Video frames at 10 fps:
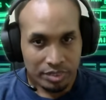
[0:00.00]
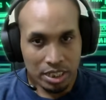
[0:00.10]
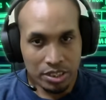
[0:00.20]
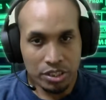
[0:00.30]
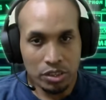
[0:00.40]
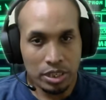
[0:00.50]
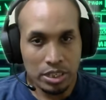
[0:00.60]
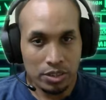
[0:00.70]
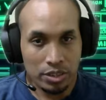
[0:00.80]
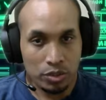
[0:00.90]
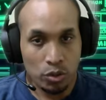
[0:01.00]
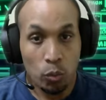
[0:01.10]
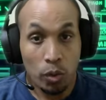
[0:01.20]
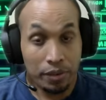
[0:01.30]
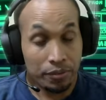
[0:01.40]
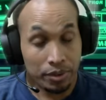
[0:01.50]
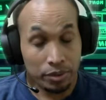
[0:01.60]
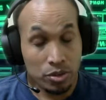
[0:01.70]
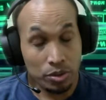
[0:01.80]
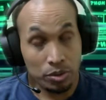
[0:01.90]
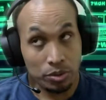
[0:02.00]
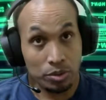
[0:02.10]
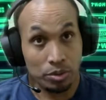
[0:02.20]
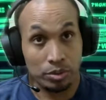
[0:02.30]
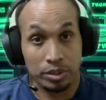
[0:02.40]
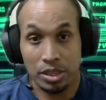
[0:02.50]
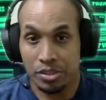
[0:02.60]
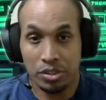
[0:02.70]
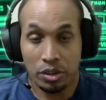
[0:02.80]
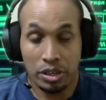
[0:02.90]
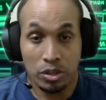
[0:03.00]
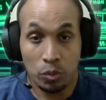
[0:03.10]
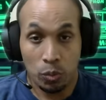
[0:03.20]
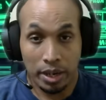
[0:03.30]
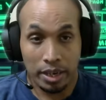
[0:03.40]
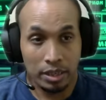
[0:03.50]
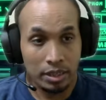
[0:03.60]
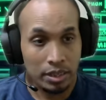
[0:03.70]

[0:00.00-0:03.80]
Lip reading: there's no need to wait there's no need to wait